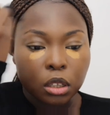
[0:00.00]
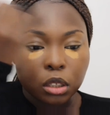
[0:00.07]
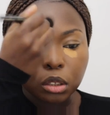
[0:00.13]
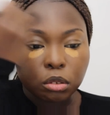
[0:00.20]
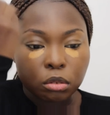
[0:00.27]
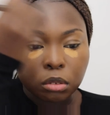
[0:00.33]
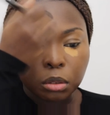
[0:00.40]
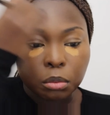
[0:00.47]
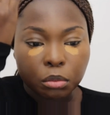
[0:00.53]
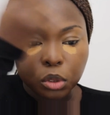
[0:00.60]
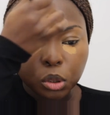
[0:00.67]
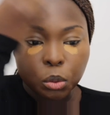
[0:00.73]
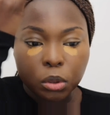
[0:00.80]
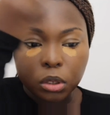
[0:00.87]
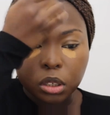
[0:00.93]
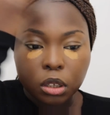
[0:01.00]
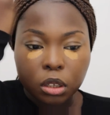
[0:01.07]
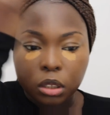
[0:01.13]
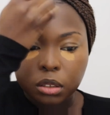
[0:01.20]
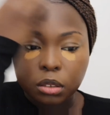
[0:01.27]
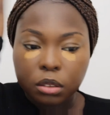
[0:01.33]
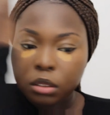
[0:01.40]
So I'm doing a
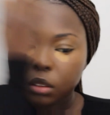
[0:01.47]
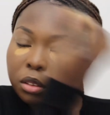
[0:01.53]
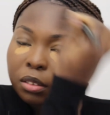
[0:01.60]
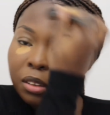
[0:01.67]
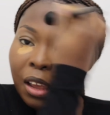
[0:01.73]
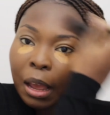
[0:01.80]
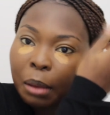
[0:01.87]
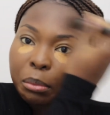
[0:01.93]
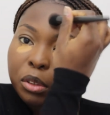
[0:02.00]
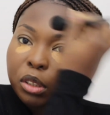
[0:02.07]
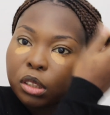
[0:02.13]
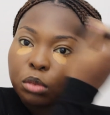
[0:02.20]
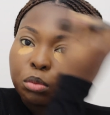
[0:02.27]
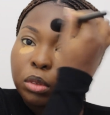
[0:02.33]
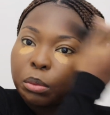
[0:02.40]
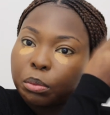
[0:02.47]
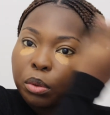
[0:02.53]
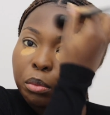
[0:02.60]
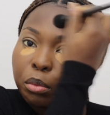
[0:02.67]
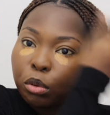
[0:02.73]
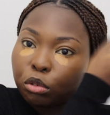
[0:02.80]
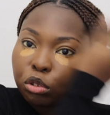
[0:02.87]
tap sweep
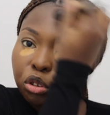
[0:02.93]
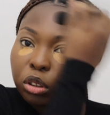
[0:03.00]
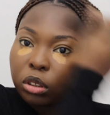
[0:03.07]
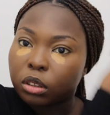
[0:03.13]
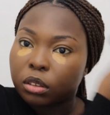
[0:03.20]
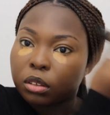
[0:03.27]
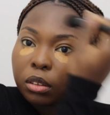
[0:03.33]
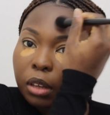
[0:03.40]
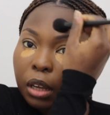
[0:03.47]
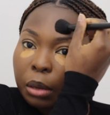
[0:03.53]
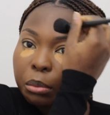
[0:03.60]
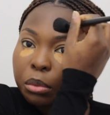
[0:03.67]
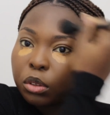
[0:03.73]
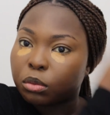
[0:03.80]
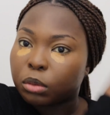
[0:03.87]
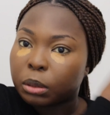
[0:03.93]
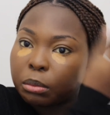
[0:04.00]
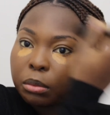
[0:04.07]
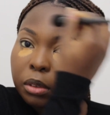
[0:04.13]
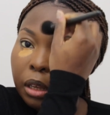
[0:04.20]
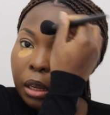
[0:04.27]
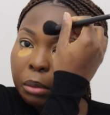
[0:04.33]
motion, tap sweep,
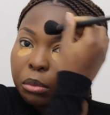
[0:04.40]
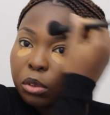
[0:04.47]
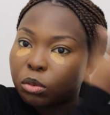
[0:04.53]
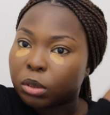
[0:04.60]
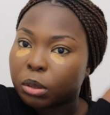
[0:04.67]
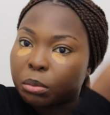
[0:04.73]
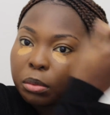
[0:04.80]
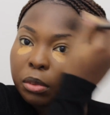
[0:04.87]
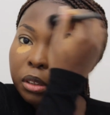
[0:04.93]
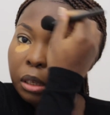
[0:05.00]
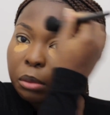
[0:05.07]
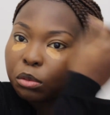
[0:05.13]
tap sweep, tap